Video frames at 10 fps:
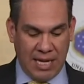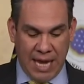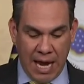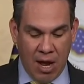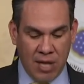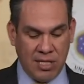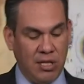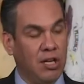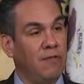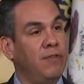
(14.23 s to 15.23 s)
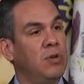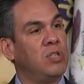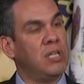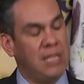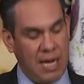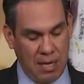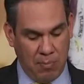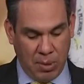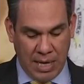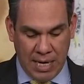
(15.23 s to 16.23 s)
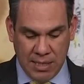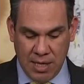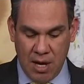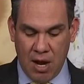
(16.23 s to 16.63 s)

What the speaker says: the chaos and confusion taking place